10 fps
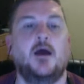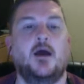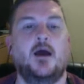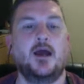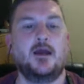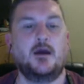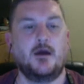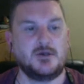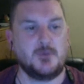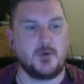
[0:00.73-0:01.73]
Hi guys,
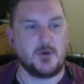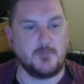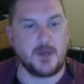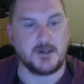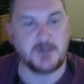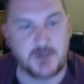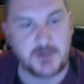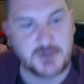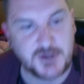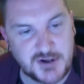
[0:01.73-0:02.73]
welcome back to the
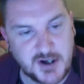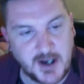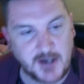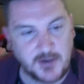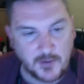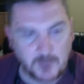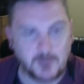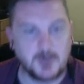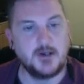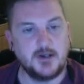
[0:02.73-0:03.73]
channel.
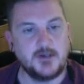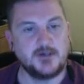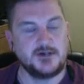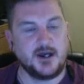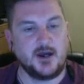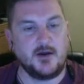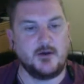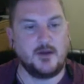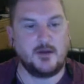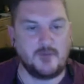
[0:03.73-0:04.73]
So,
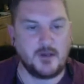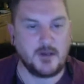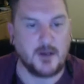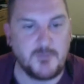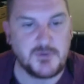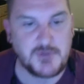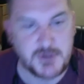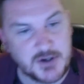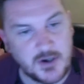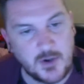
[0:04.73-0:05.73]
Atlético Madrid
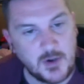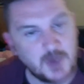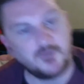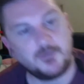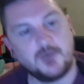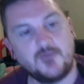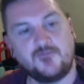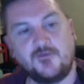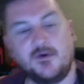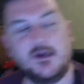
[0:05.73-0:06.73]
2, Liverpool
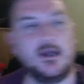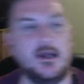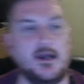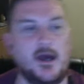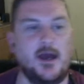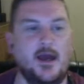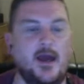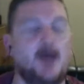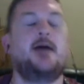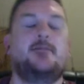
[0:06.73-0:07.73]
3 in a
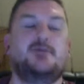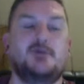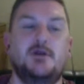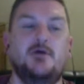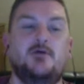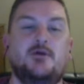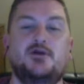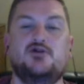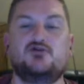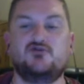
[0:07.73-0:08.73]
absolutely
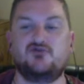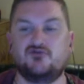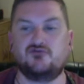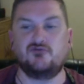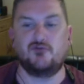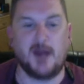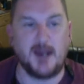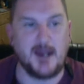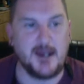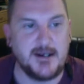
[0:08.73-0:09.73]

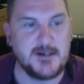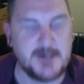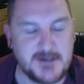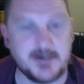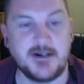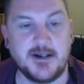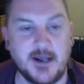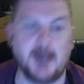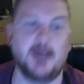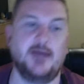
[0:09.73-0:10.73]
crazy
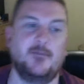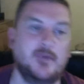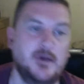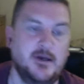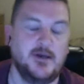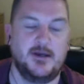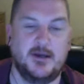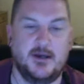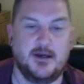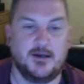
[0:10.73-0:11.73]
game
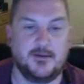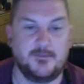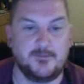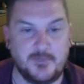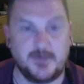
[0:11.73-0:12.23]
in